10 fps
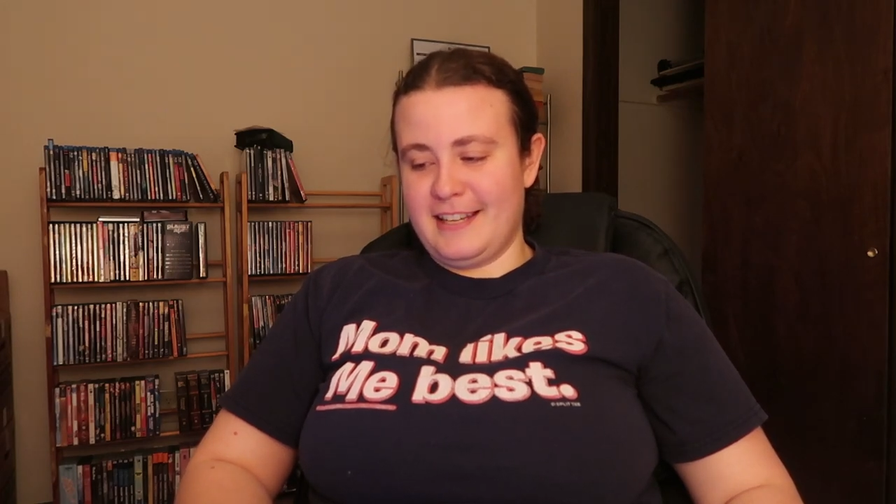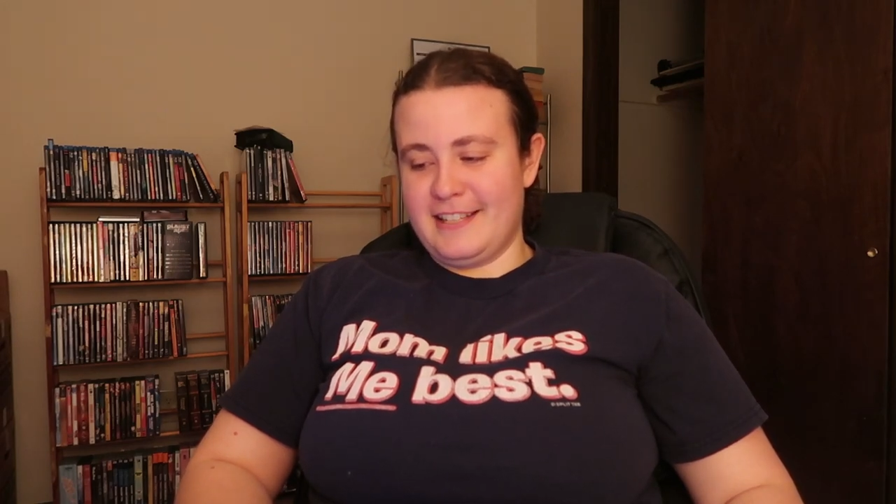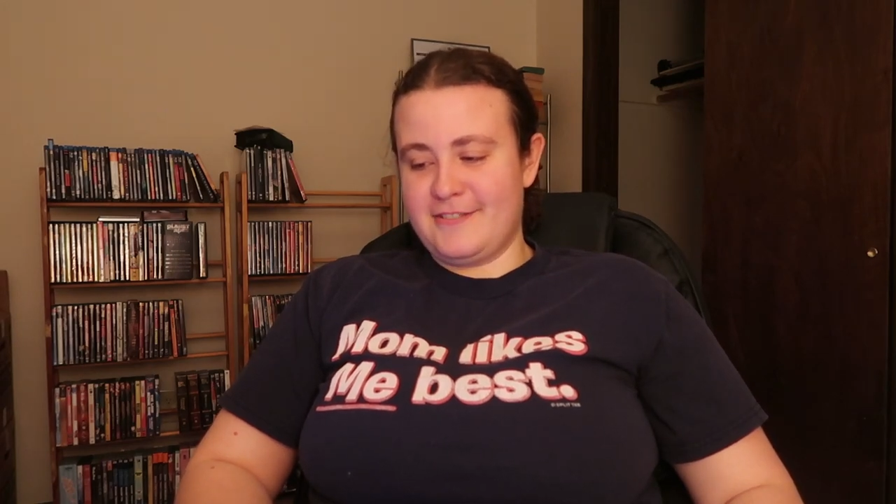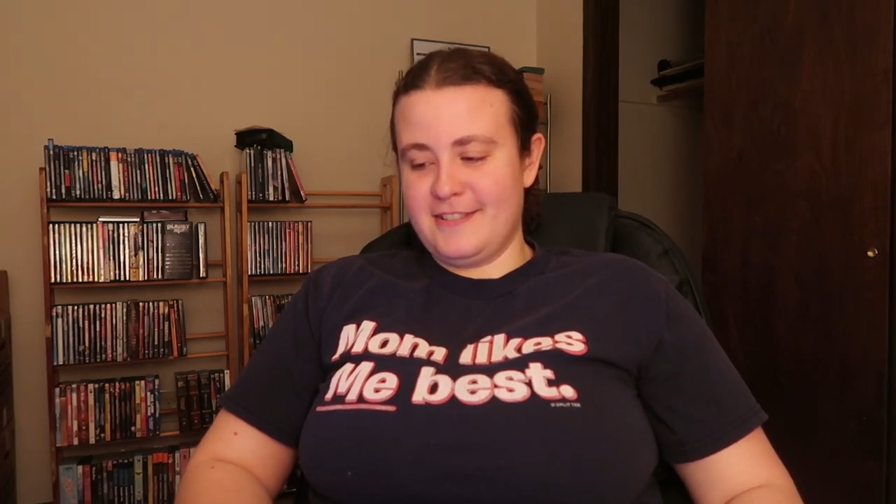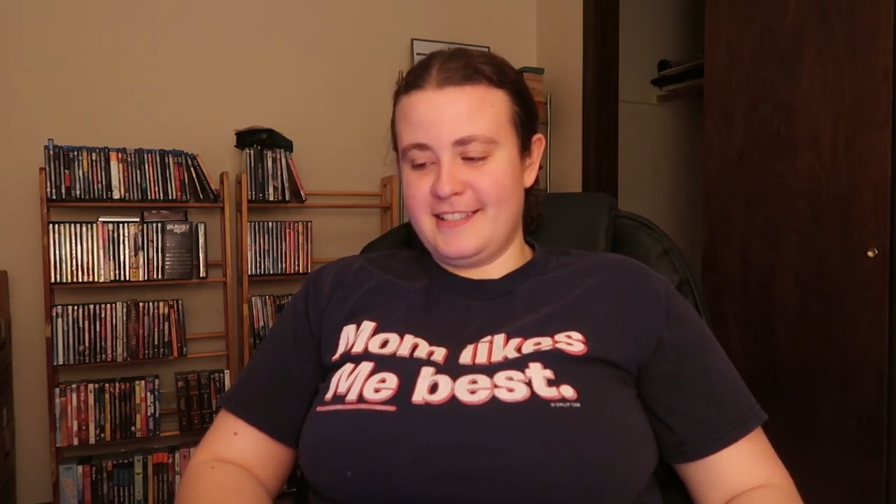
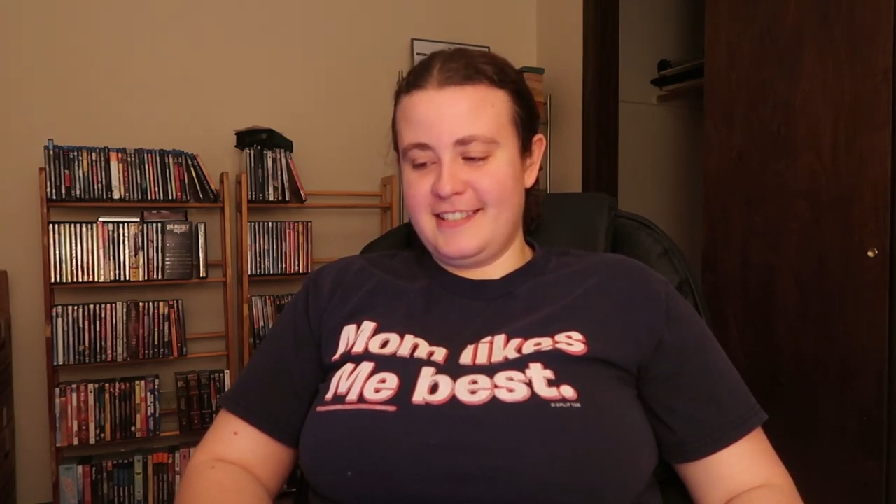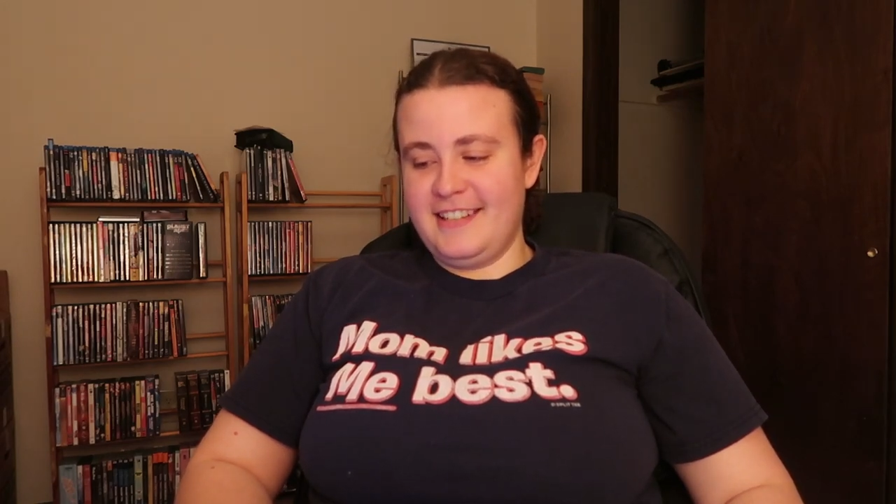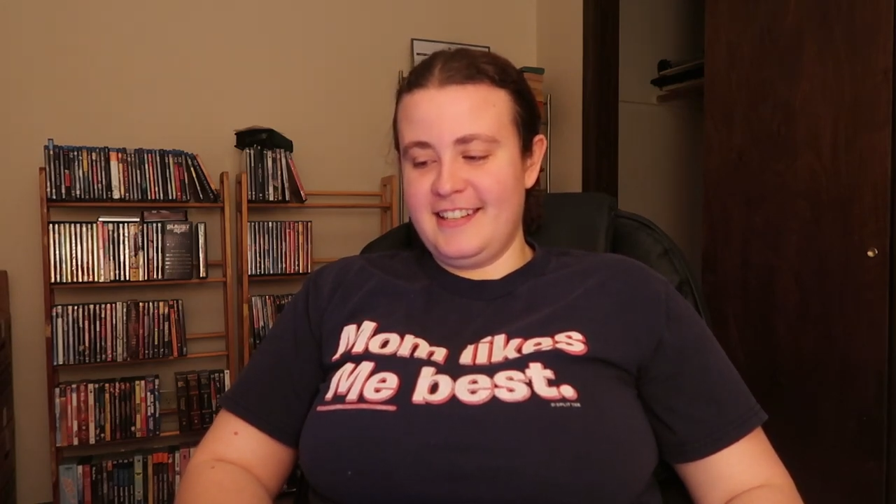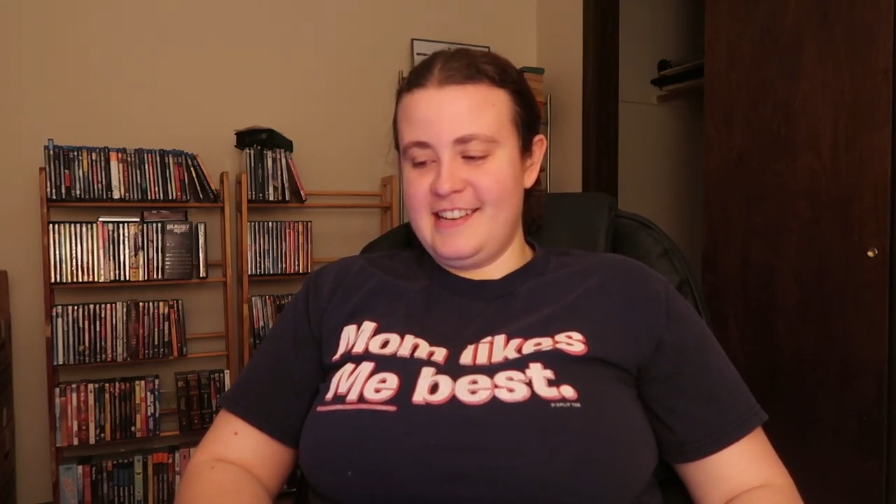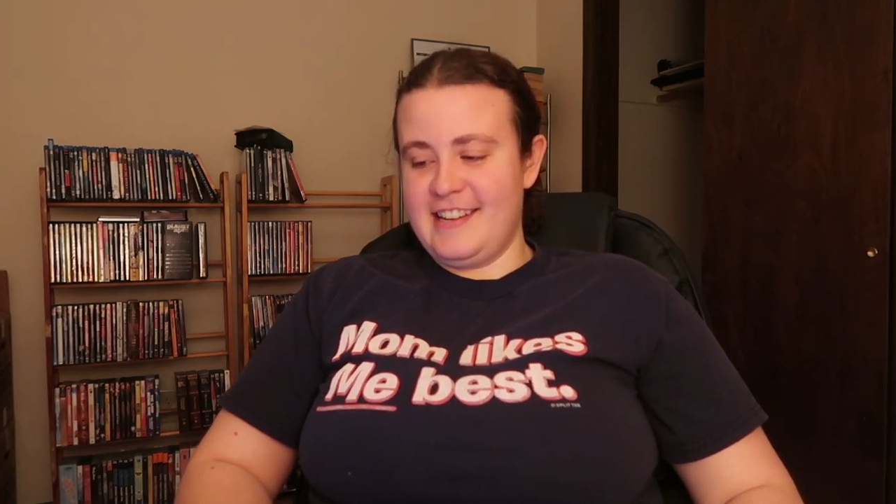
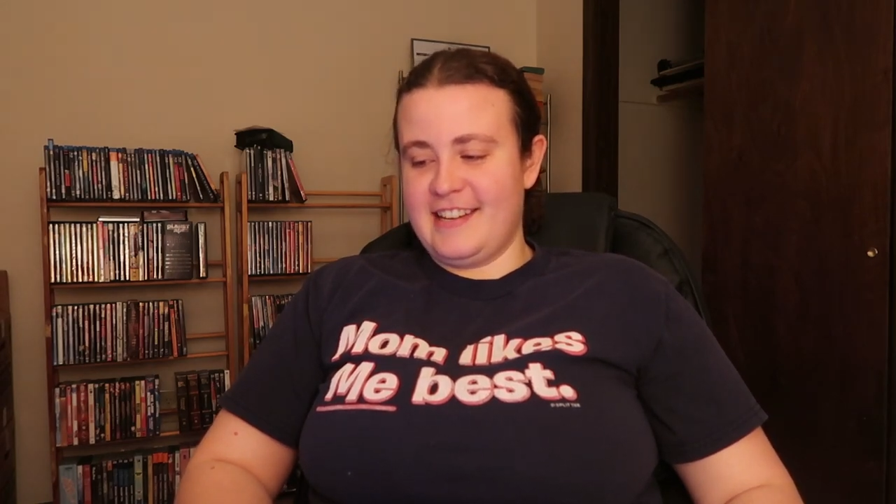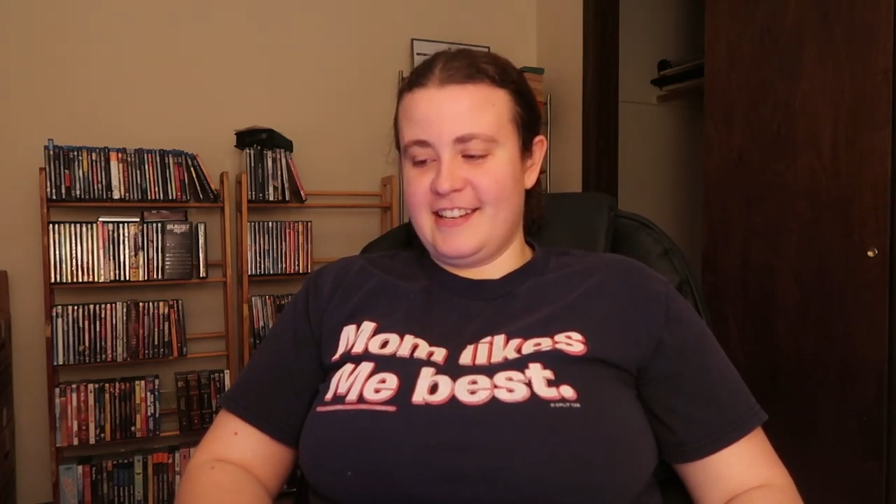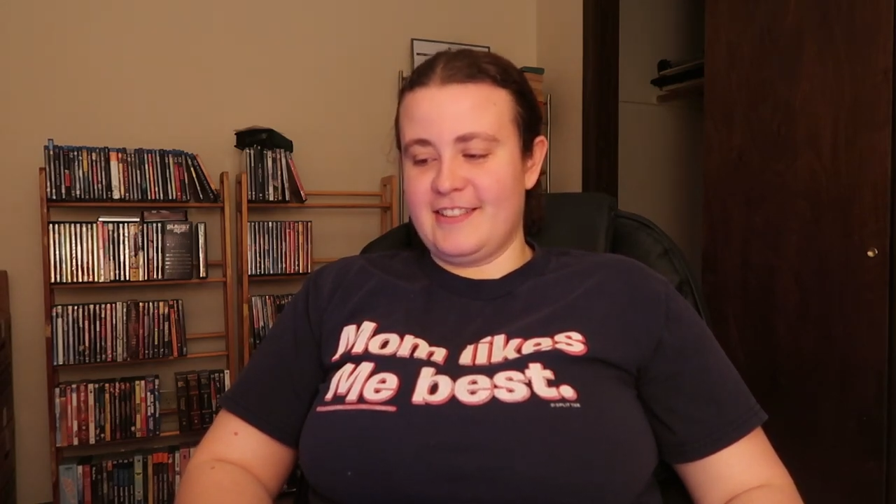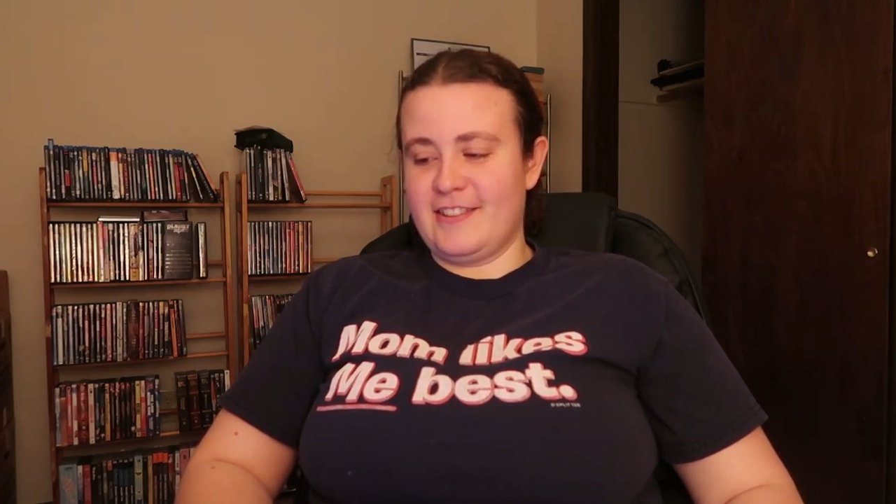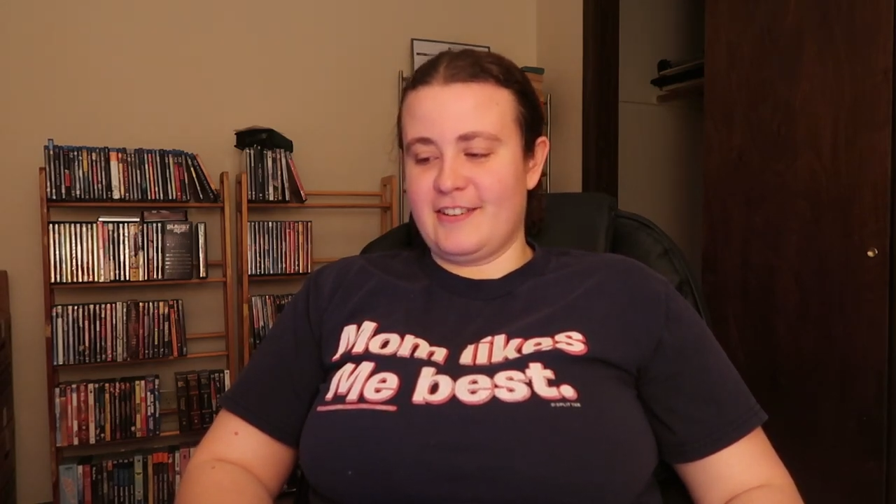interested in